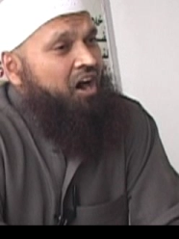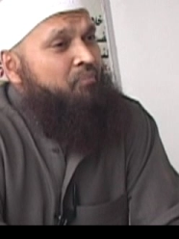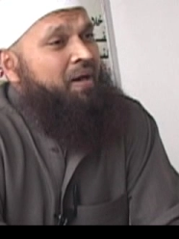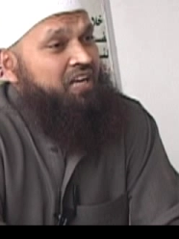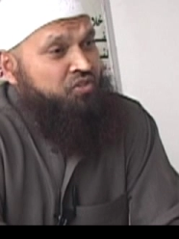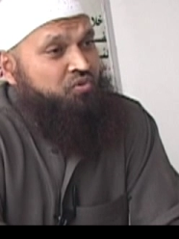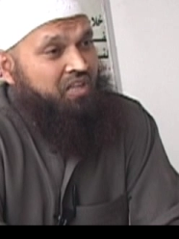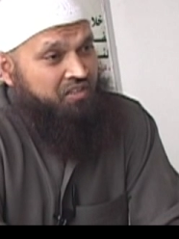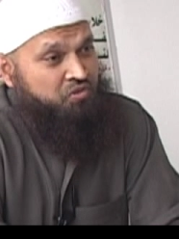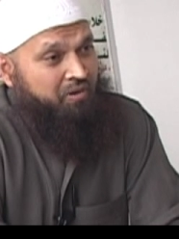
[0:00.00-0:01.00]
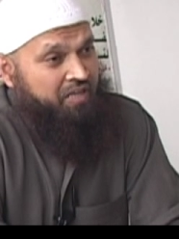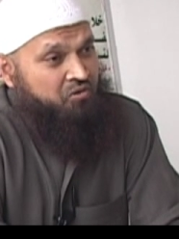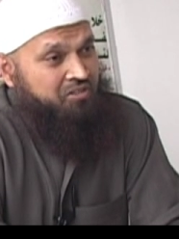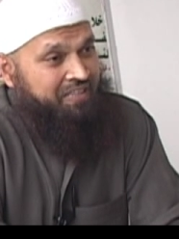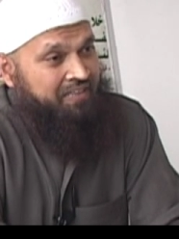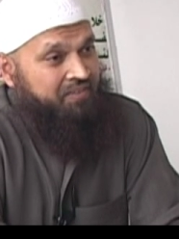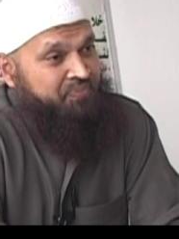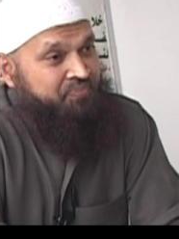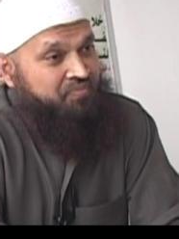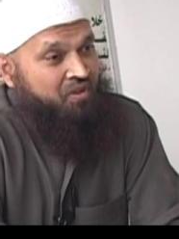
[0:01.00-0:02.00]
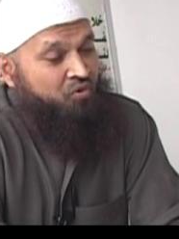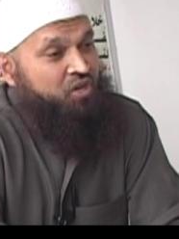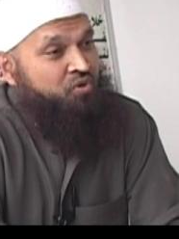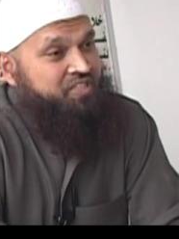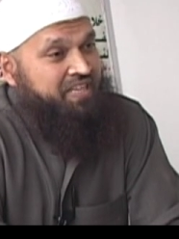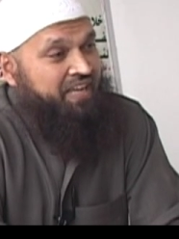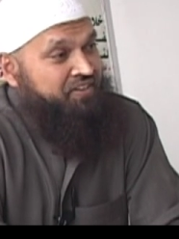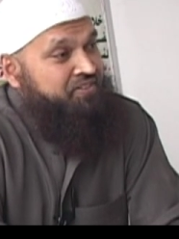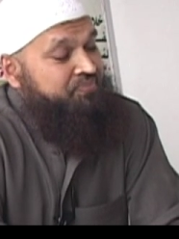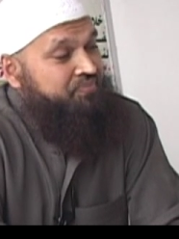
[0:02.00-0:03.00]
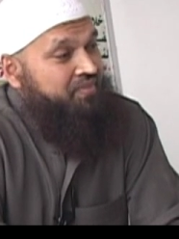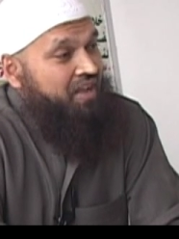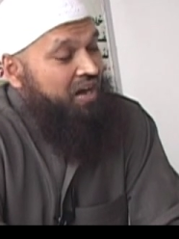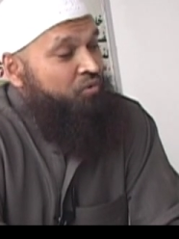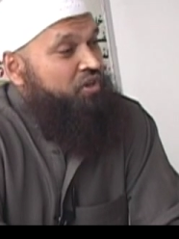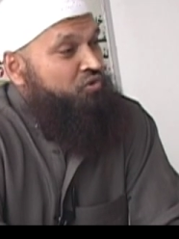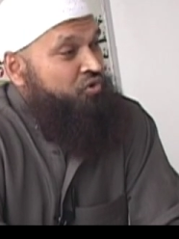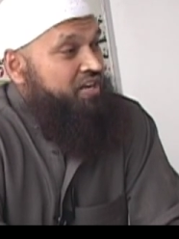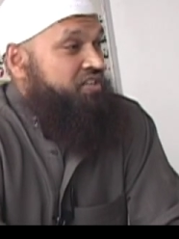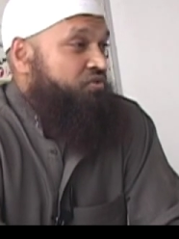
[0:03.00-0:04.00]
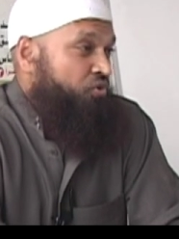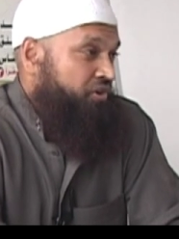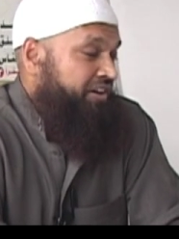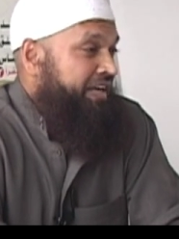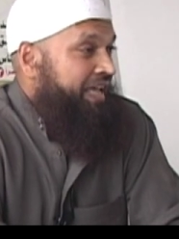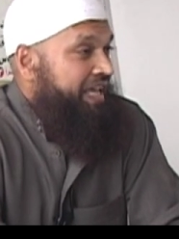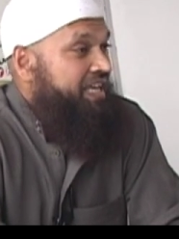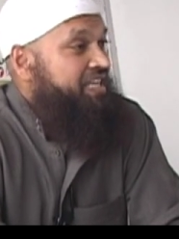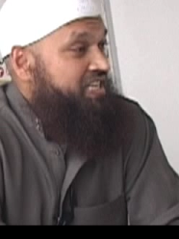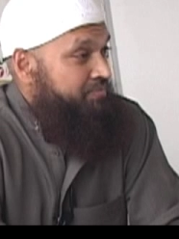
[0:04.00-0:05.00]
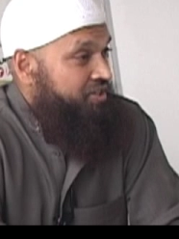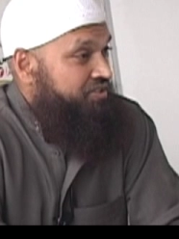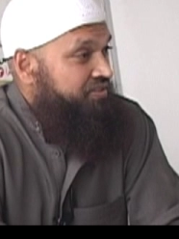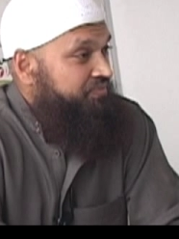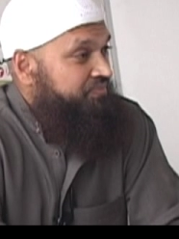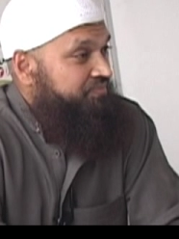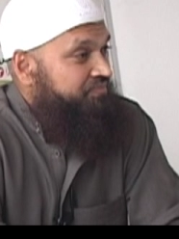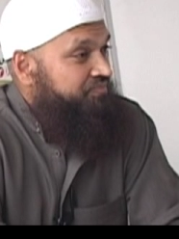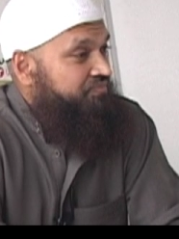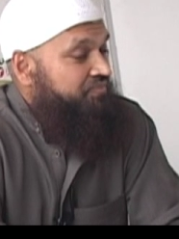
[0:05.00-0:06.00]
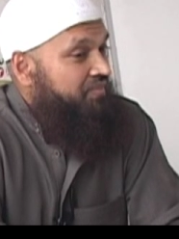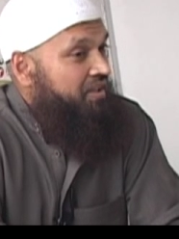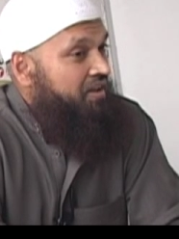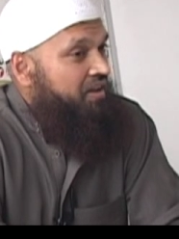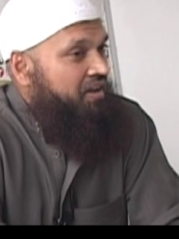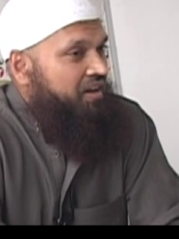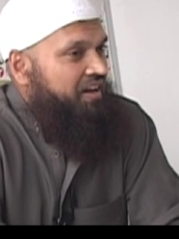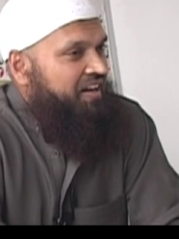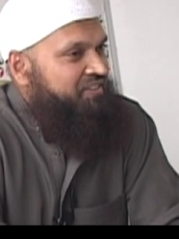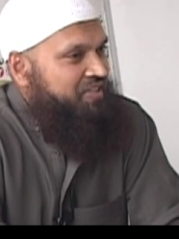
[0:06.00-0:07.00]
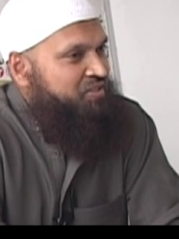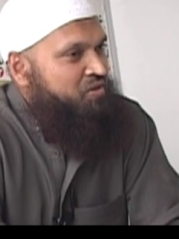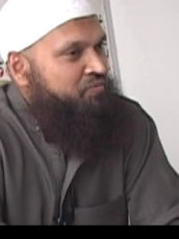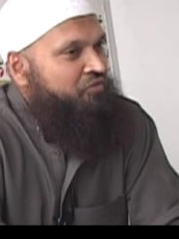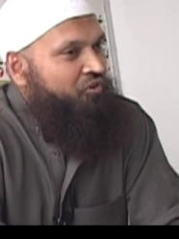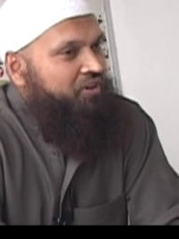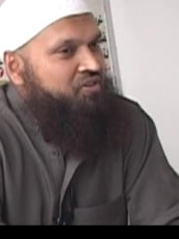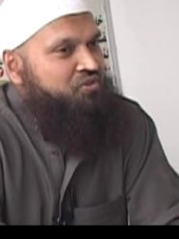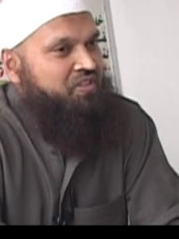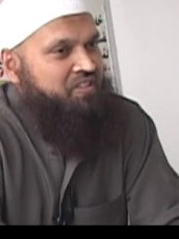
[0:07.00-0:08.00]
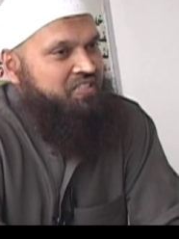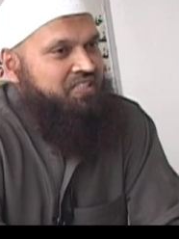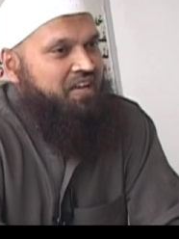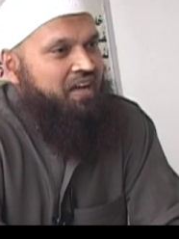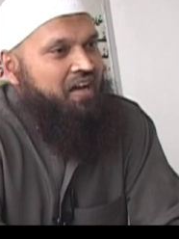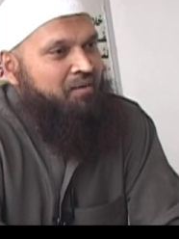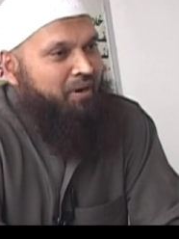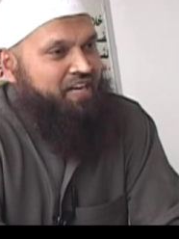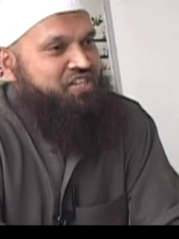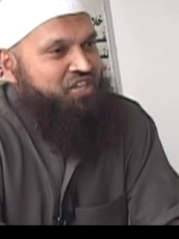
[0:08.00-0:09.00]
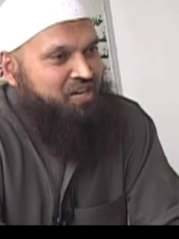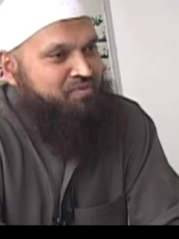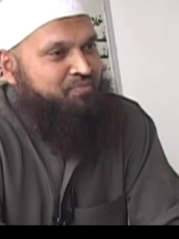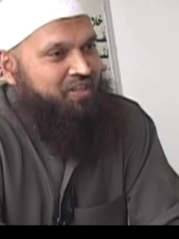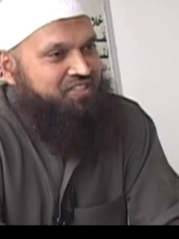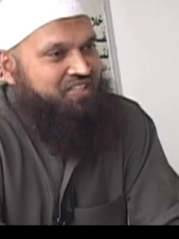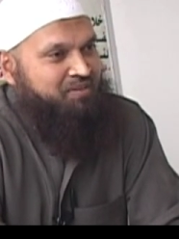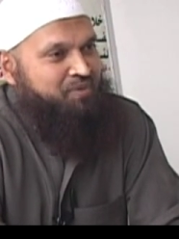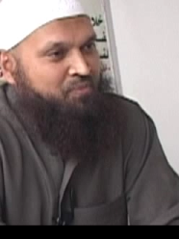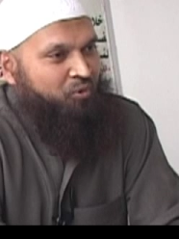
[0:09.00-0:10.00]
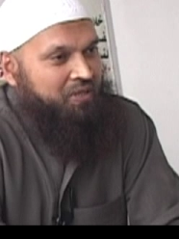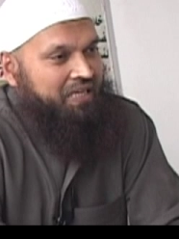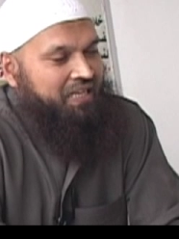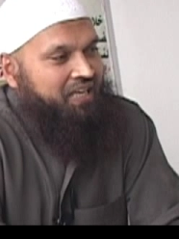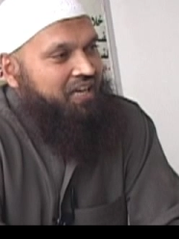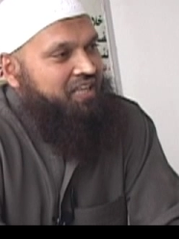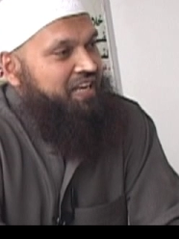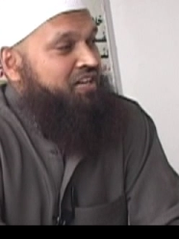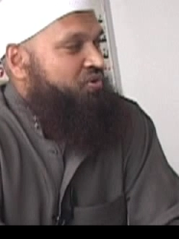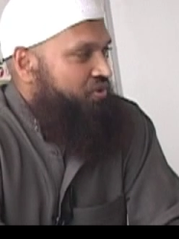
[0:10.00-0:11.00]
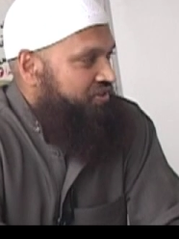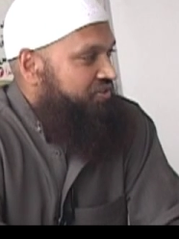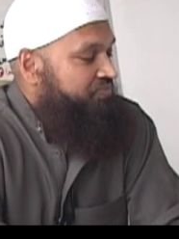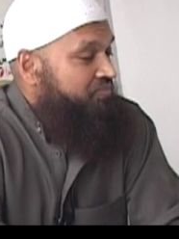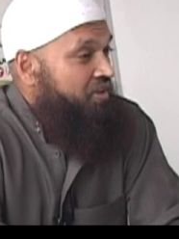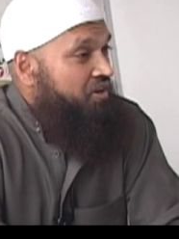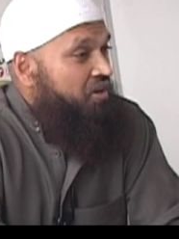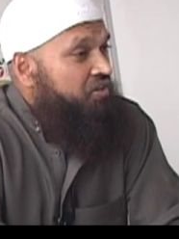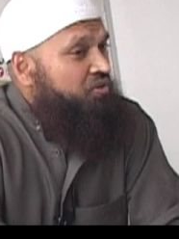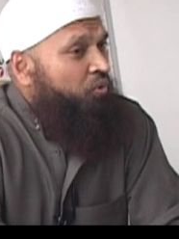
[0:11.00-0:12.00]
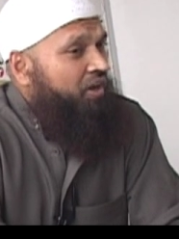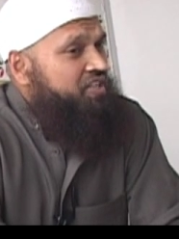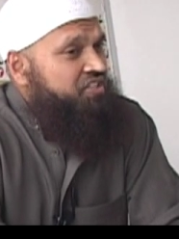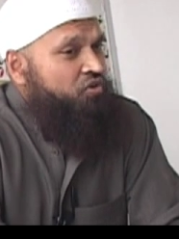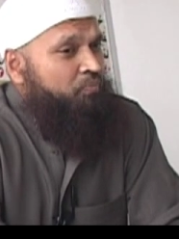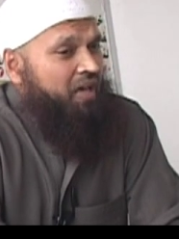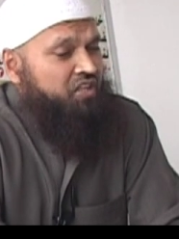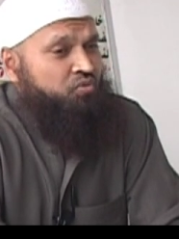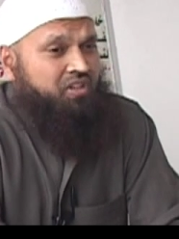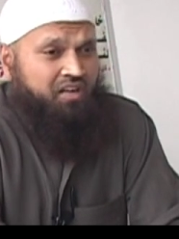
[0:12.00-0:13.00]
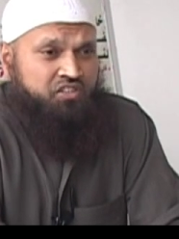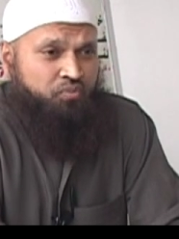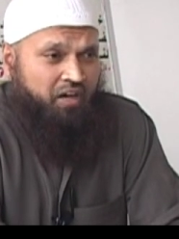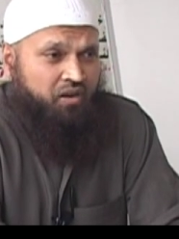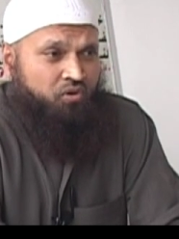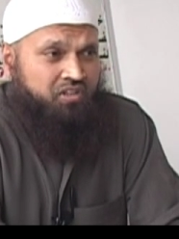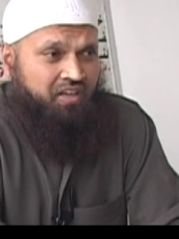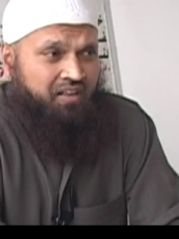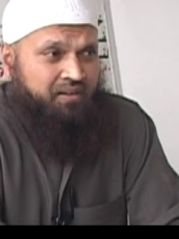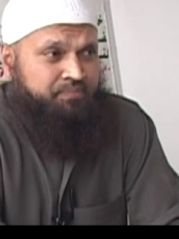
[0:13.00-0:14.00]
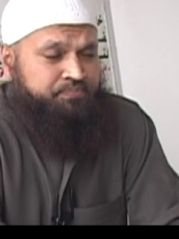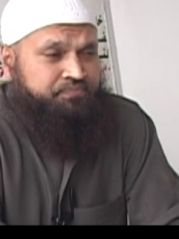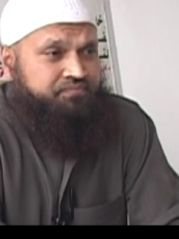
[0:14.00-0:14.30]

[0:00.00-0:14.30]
our balance with Allah subhanahu wa ta'ala? Where do we stand? Are we in credit or in debit? Excuse me for using this money terms, but people connect to this. So what is your balance with Allah subhanahu wa ta'ala?